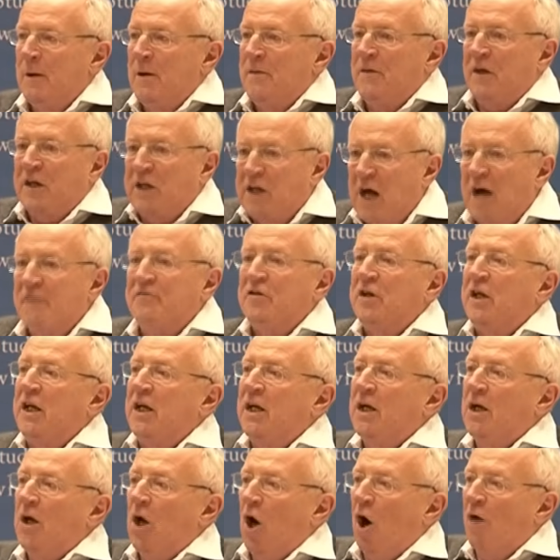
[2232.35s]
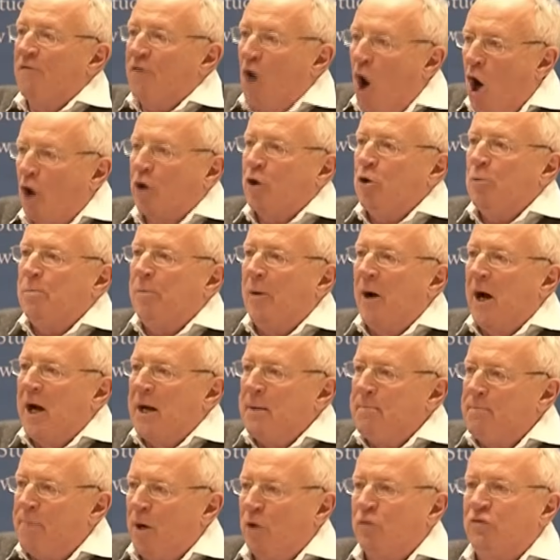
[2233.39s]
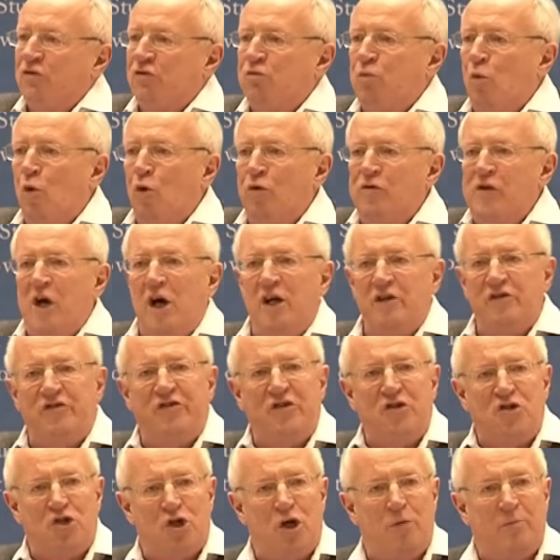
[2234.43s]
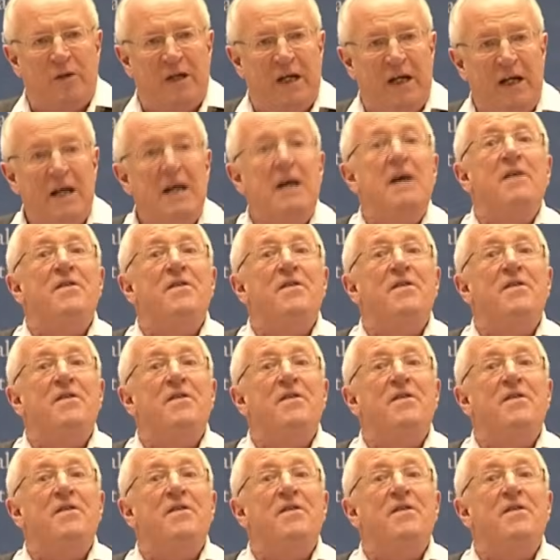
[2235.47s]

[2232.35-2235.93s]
the governing of occupied post-war Nazi Germany.